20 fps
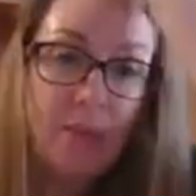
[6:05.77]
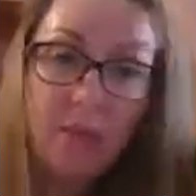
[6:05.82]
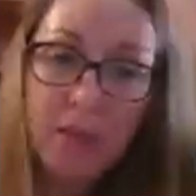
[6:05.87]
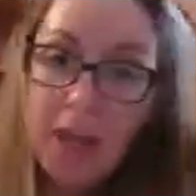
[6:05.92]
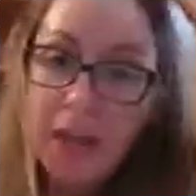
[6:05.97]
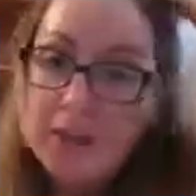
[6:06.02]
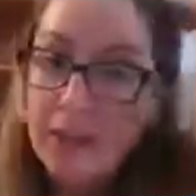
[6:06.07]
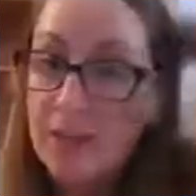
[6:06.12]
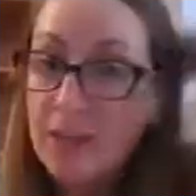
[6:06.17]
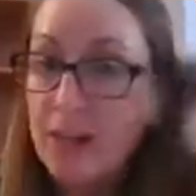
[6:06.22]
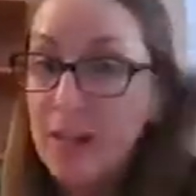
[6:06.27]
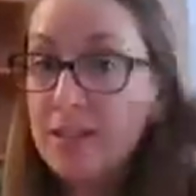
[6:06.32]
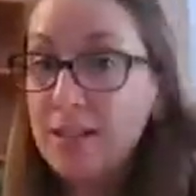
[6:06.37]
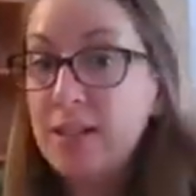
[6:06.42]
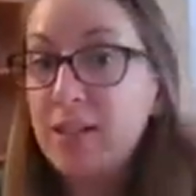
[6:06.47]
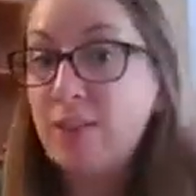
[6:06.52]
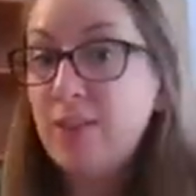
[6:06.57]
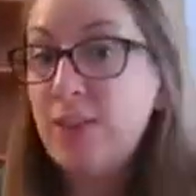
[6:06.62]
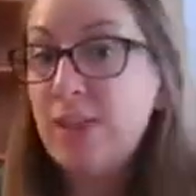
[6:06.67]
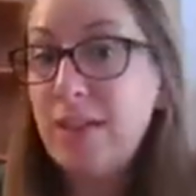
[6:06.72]
there's lots of
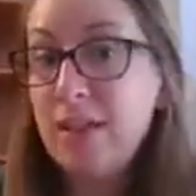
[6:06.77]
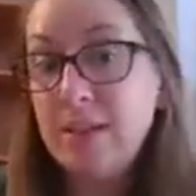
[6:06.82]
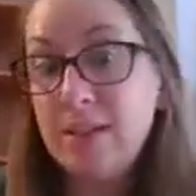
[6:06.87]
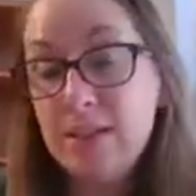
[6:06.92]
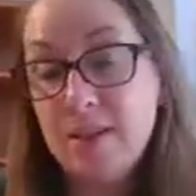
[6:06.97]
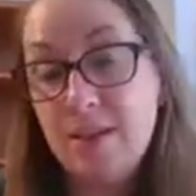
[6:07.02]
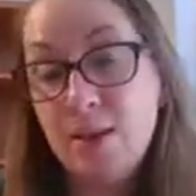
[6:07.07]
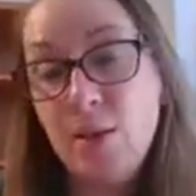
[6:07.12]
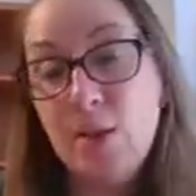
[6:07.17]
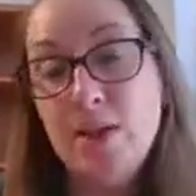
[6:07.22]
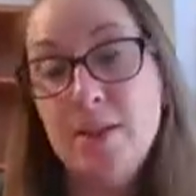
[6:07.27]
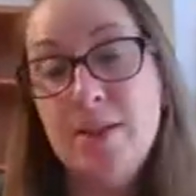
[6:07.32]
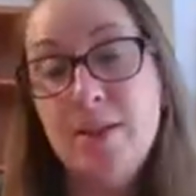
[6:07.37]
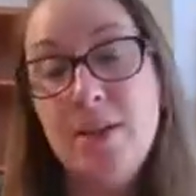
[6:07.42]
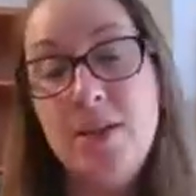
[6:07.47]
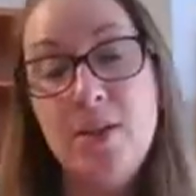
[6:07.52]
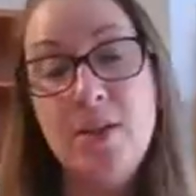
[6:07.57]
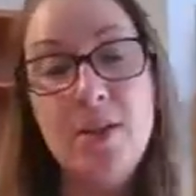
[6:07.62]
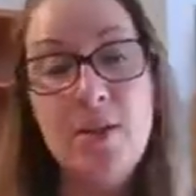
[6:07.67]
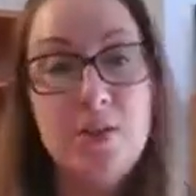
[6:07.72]
different things, oils that you
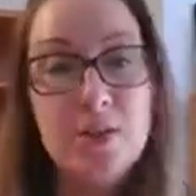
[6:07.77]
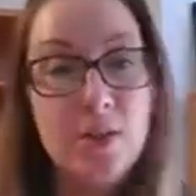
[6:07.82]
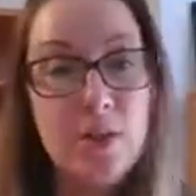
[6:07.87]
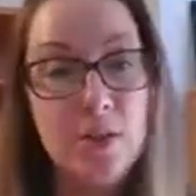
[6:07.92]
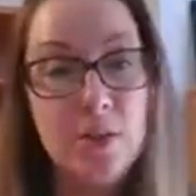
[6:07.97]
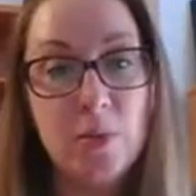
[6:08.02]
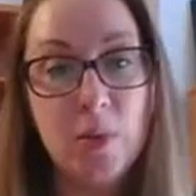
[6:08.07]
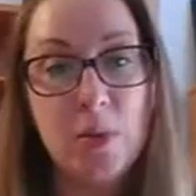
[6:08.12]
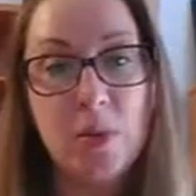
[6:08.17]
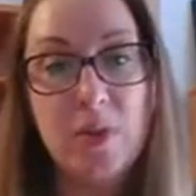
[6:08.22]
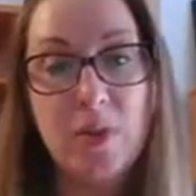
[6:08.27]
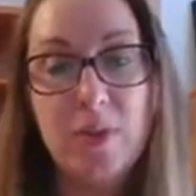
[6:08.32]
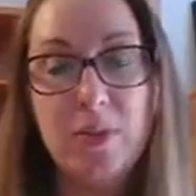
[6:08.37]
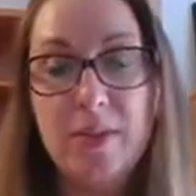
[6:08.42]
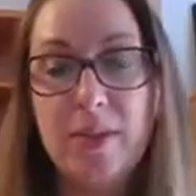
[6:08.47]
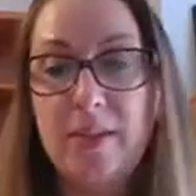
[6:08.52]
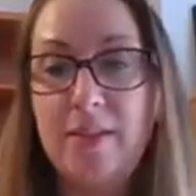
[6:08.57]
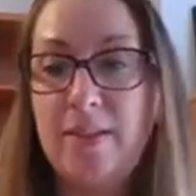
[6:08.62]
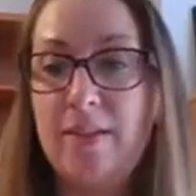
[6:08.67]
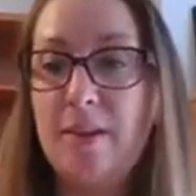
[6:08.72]
can use to support those
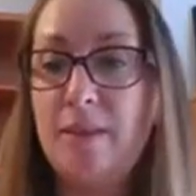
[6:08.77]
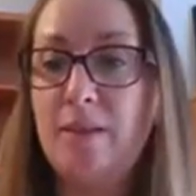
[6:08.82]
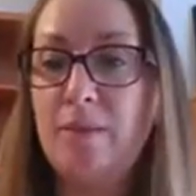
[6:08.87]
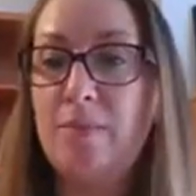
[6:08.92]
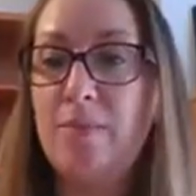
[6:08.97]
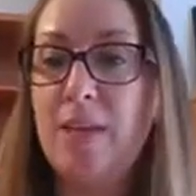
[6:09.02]
systems.